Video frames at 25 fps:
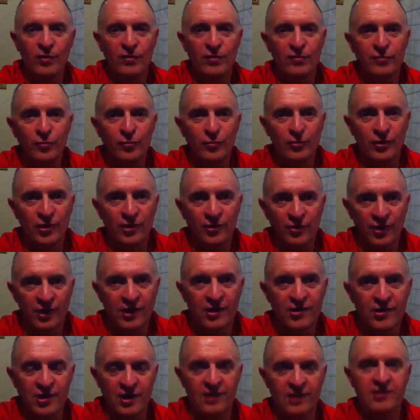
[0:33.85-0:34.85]
your food and
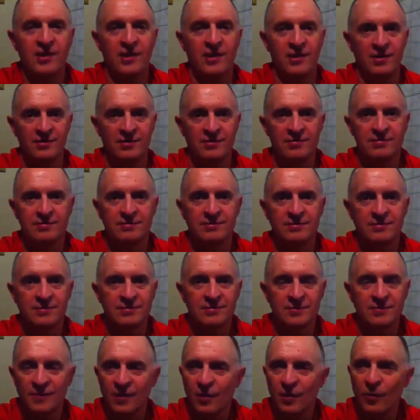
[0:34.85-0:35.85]
drink chucked
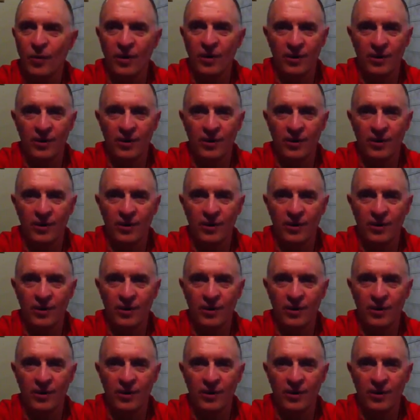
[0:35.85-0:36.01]
in.